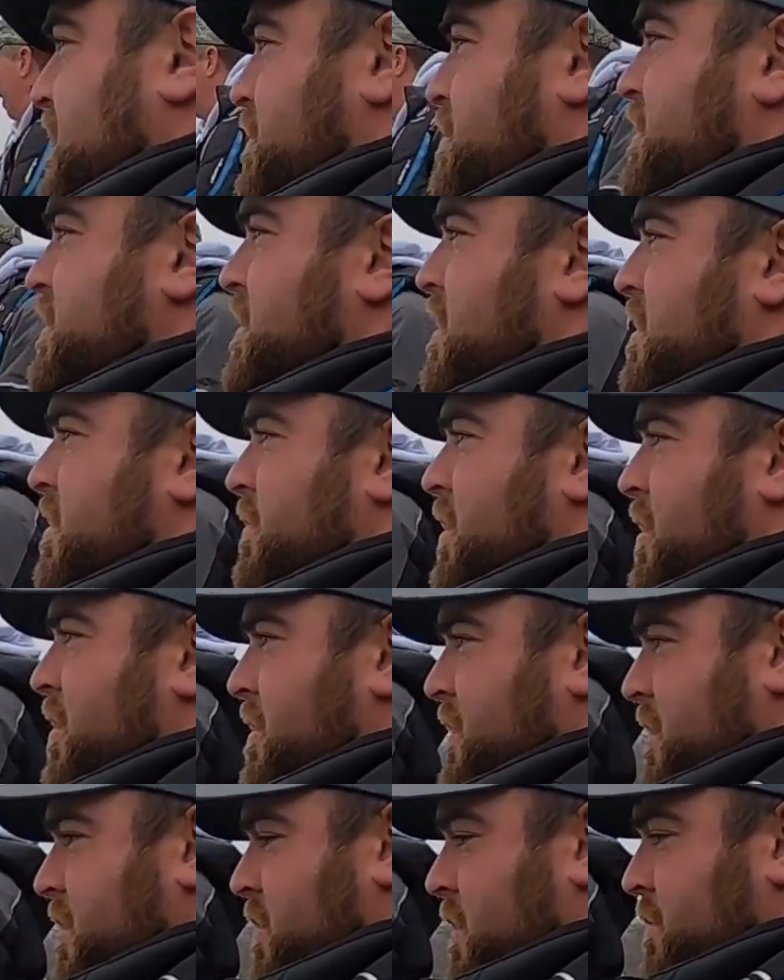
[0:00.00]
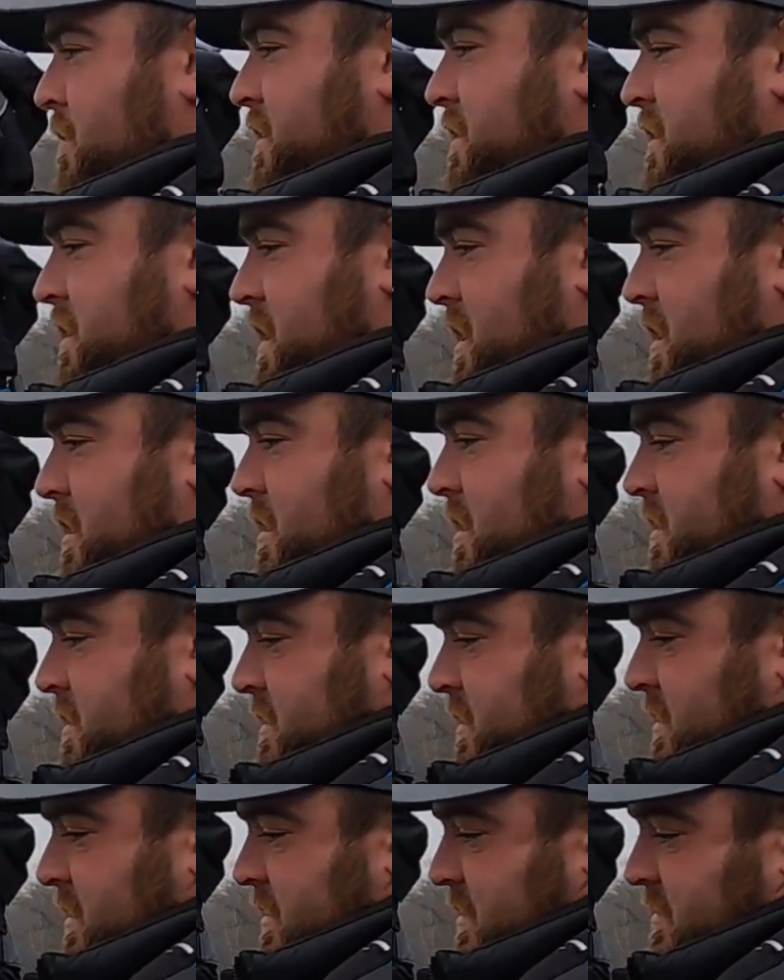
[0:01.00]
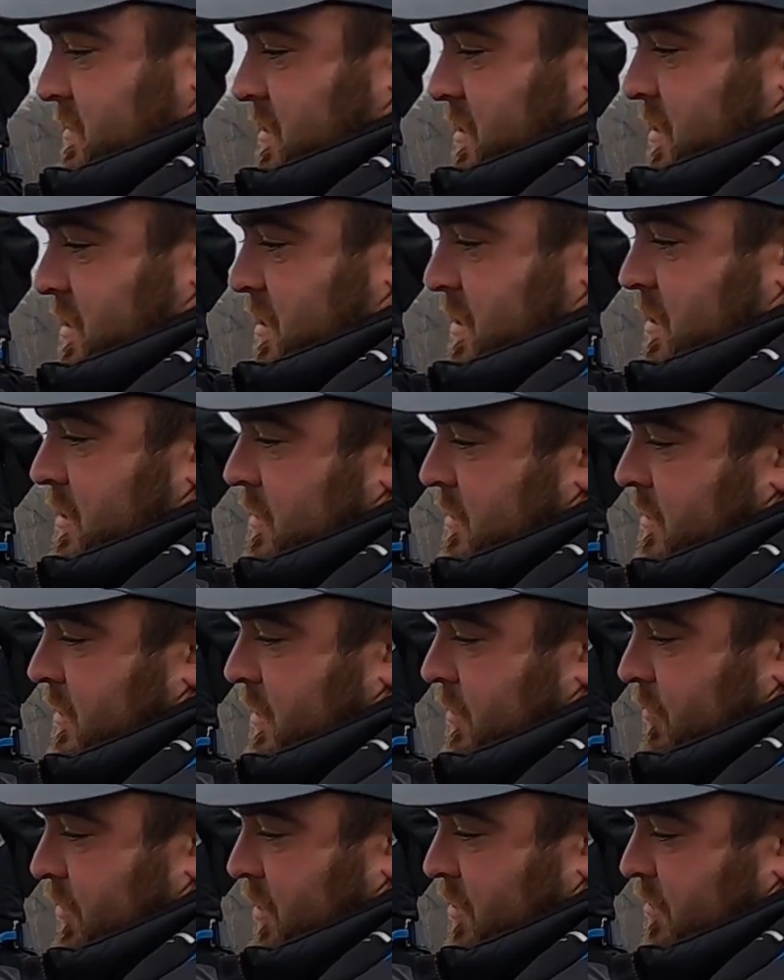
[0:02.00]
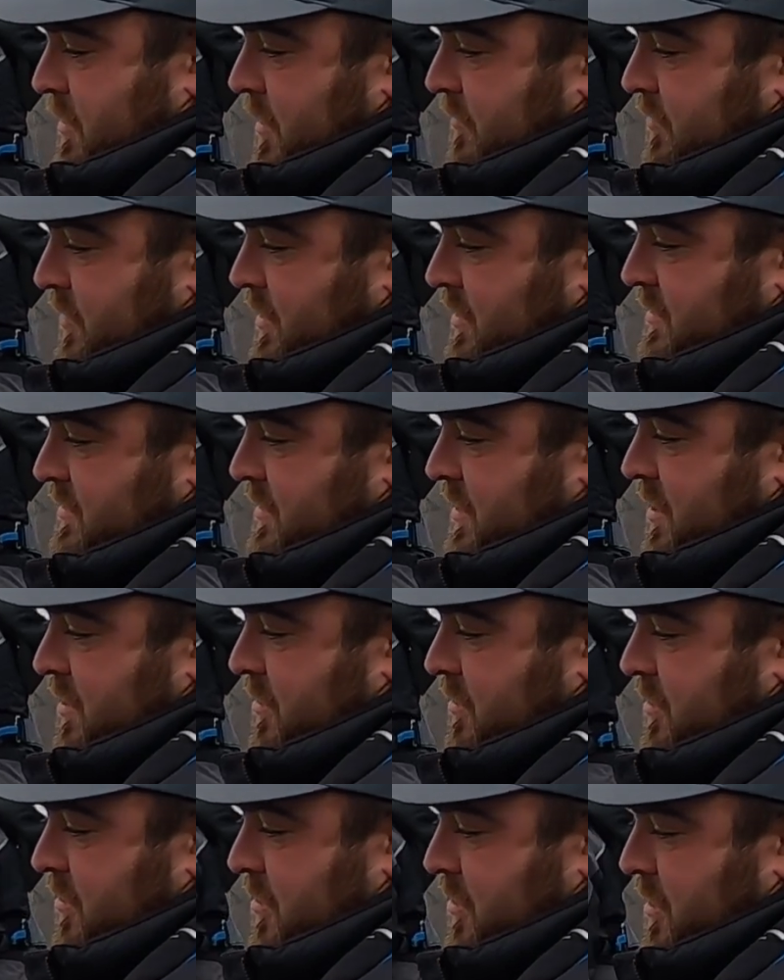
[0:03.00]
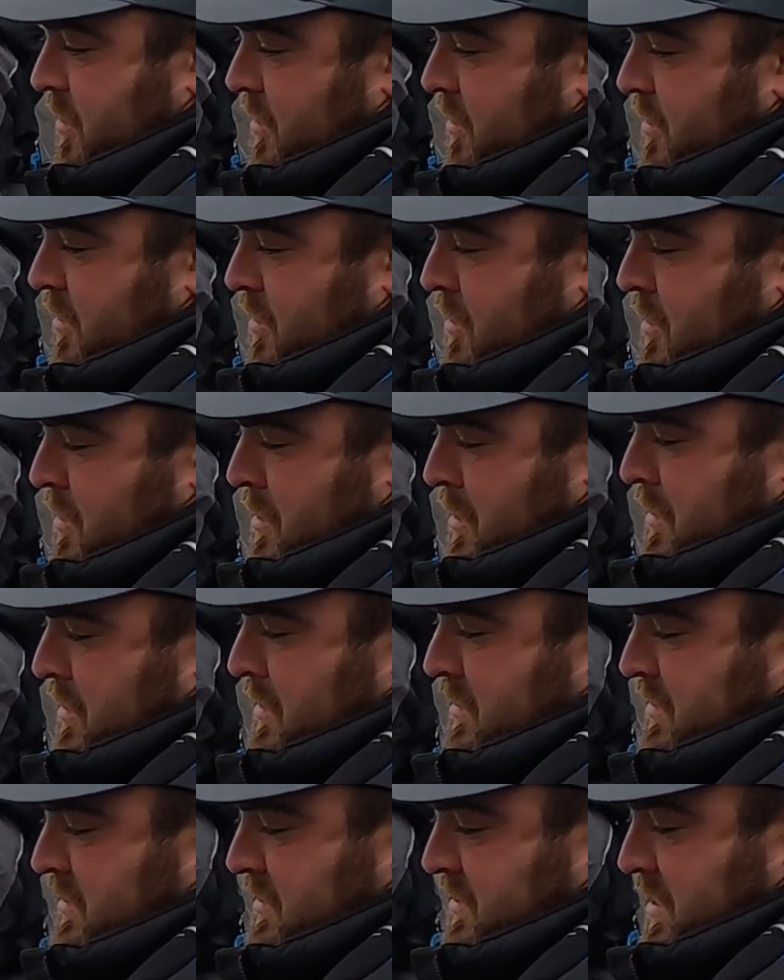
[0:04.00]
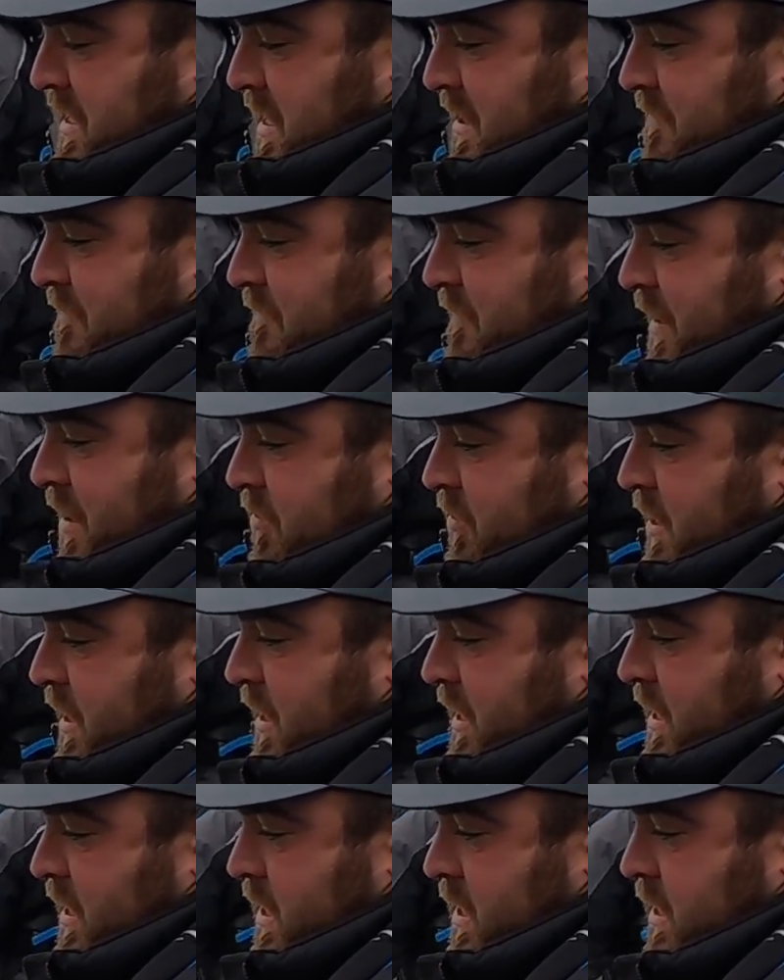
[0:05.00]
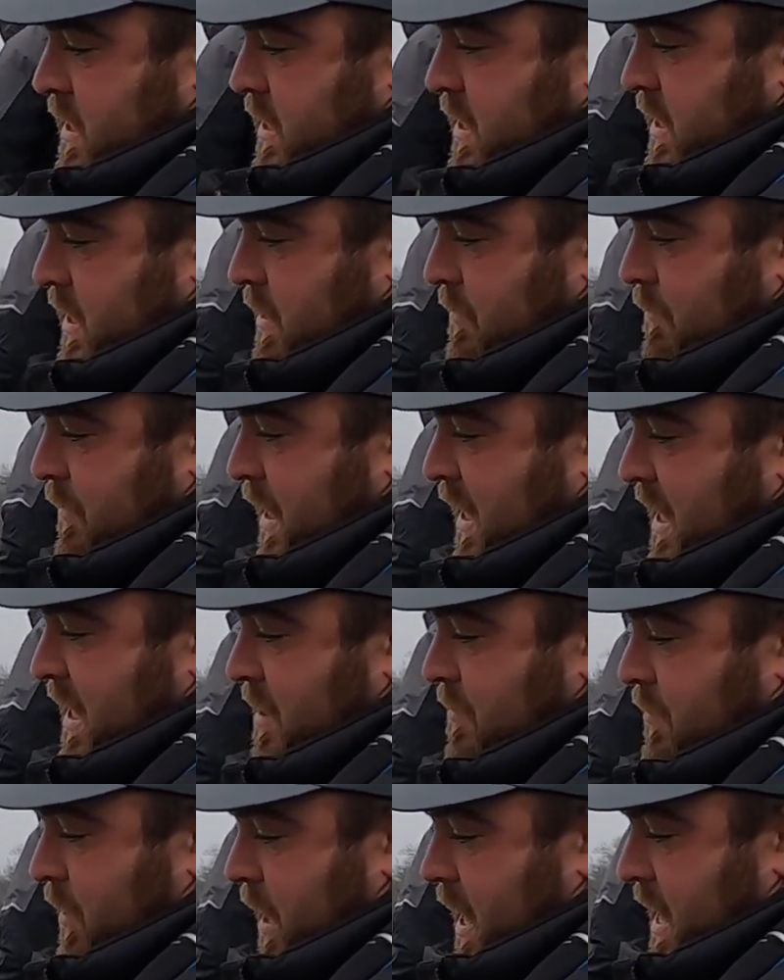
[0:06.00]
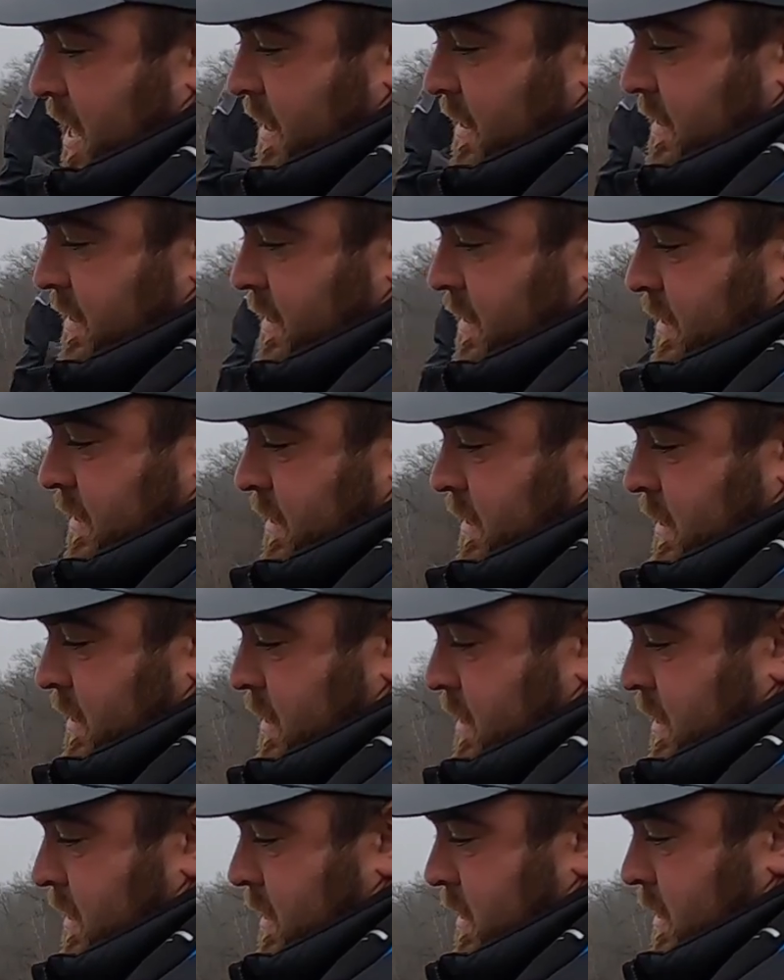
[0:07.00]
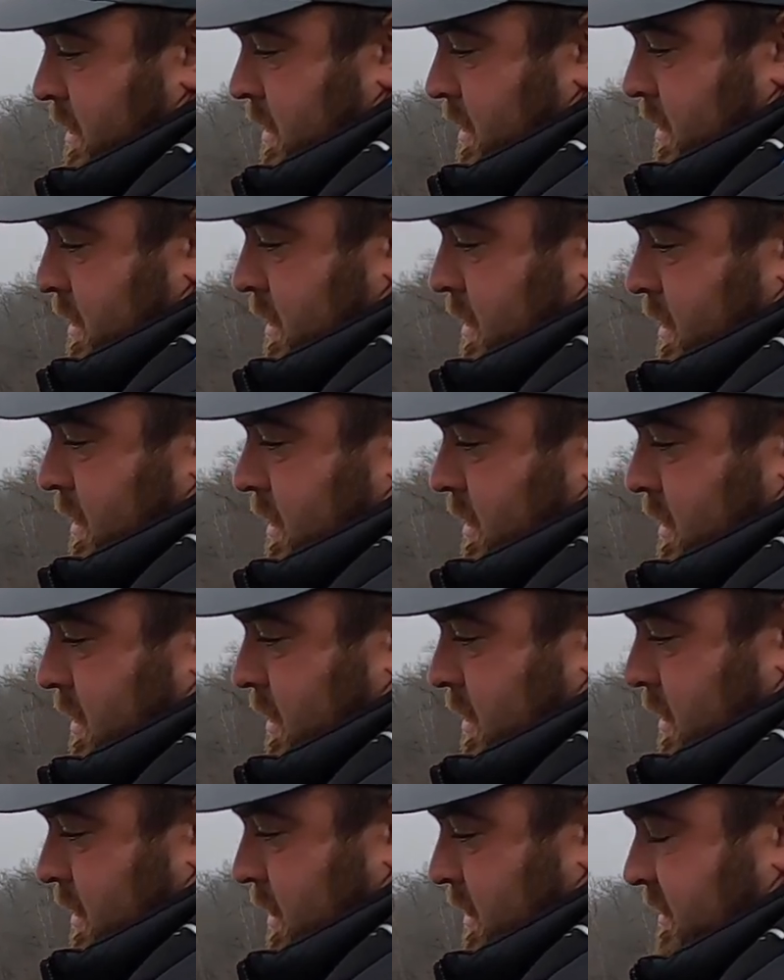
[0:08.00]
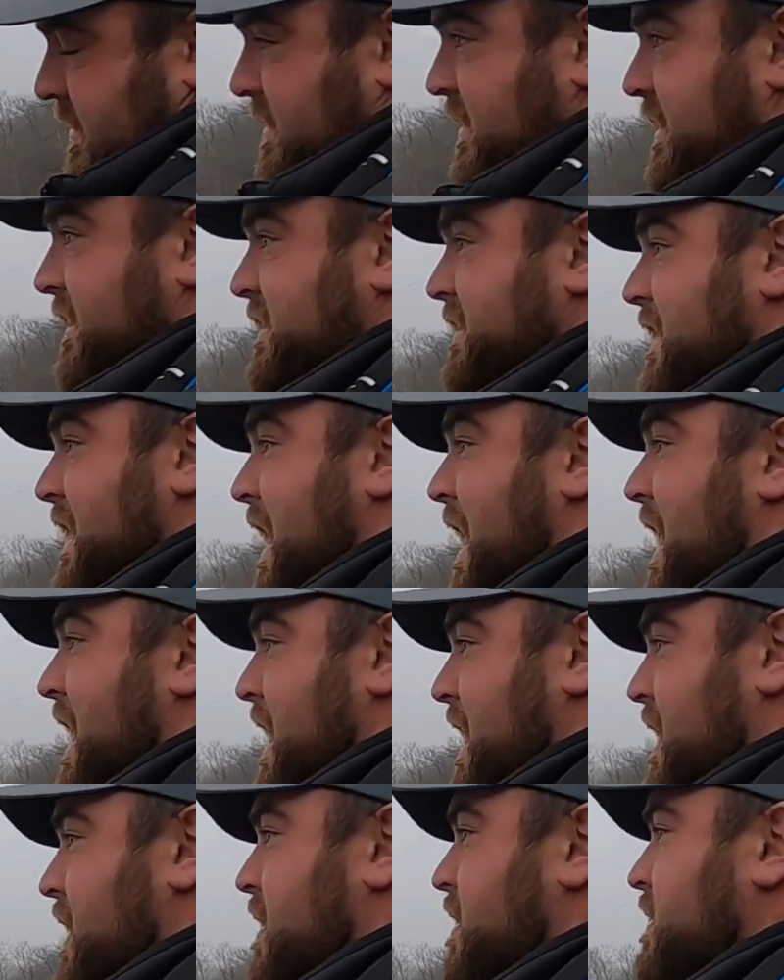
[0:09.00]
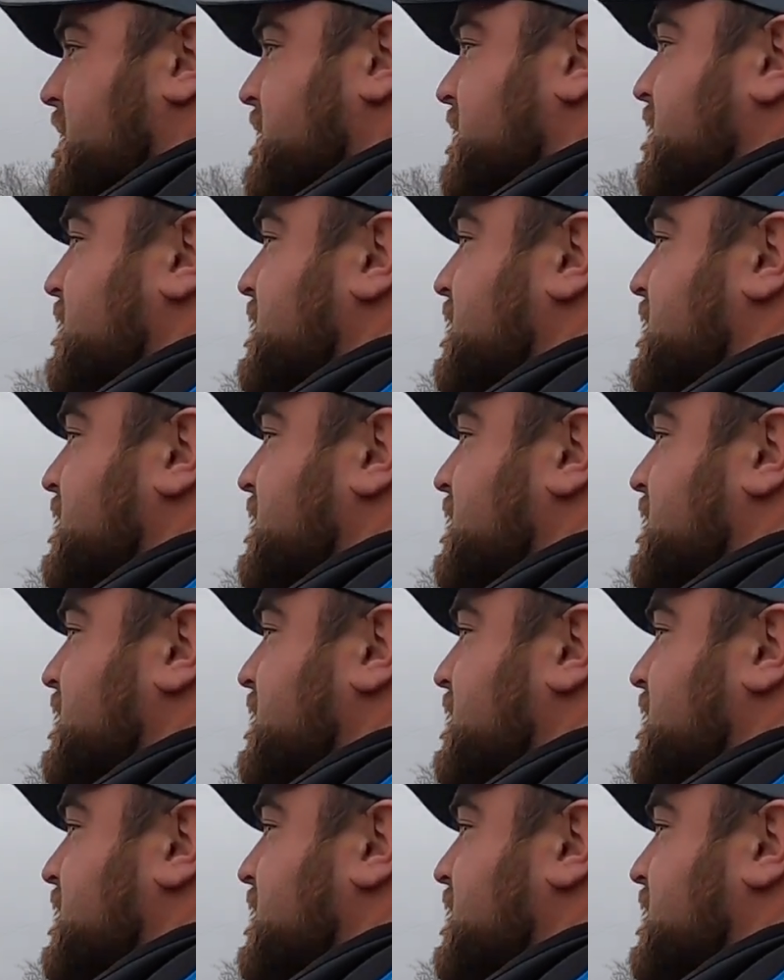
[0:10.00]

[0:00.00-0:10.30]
I've been talking about all the equipment today, this is and we do have these and they are current. This is the Falcon medium light, 6'9", so